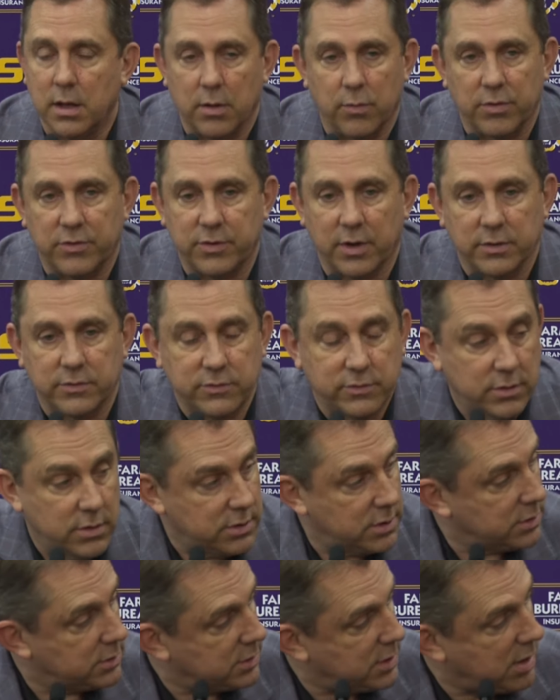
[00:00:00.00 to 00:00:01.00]
I wish I saw
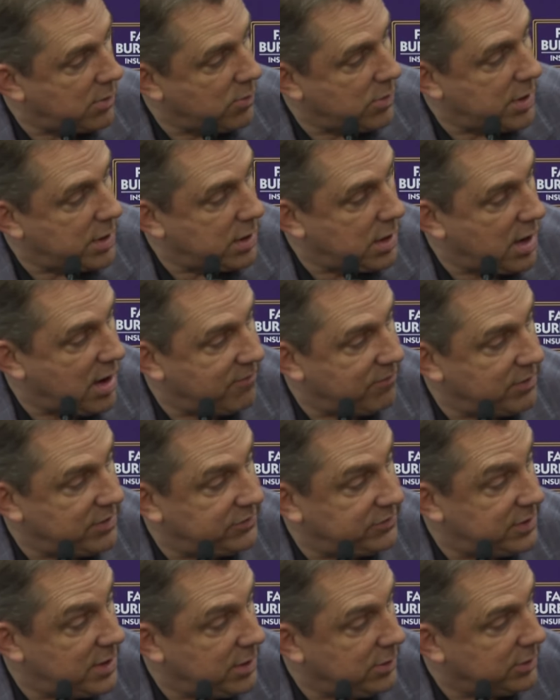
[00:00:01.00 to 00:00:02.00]
it that way every
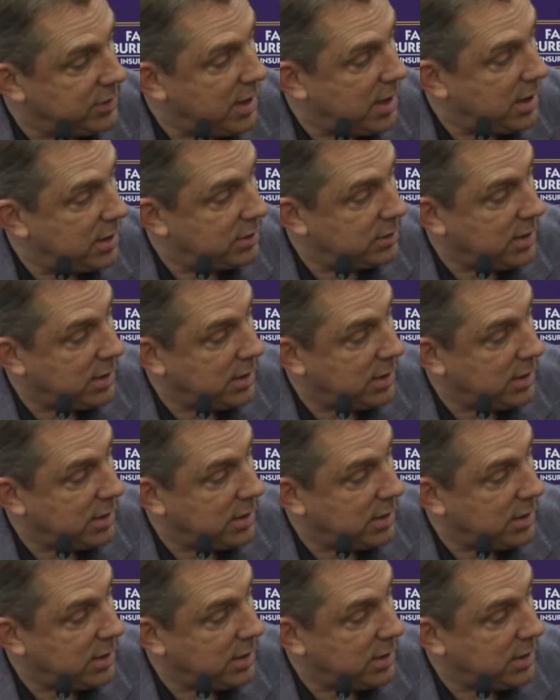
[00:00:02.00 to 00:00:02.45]
single day.